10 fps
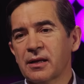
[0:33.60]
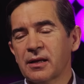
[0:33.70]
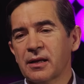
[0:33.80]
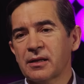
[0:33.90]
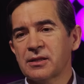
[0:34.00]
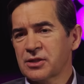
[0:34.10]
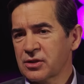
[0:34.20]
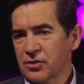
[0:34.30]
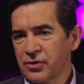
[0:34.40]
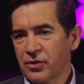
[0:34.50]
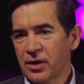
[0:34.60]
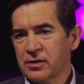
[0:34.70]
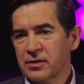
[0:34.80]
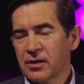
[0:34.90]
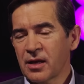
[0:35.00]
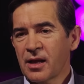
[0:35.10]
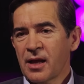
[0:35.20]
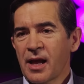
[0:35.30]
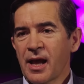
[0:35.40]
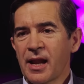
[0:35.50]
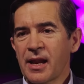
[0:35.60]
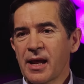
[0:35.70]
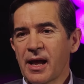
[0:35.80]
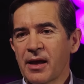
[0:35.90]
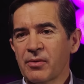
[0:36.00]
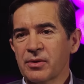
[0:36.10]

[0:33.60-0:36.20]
uh, a digital unit and I